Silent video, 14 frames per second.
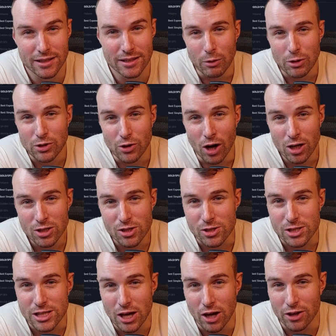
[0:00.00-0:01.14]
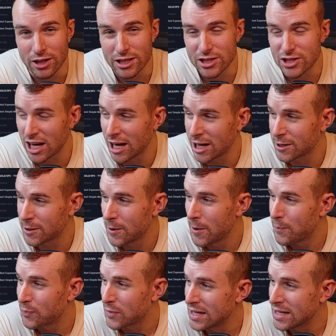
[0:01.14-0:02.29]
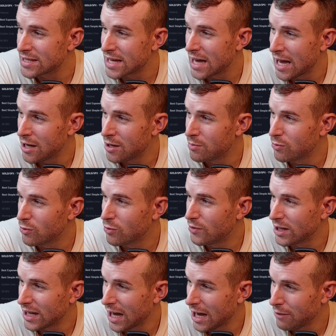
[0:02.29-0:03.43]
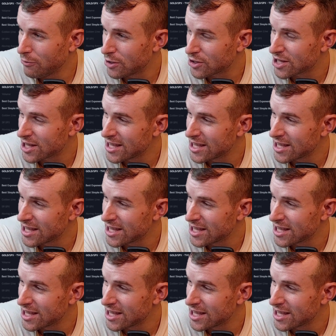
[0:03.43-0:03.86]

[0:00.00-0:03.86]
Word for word: Now, what you also see on this chart is a moving average.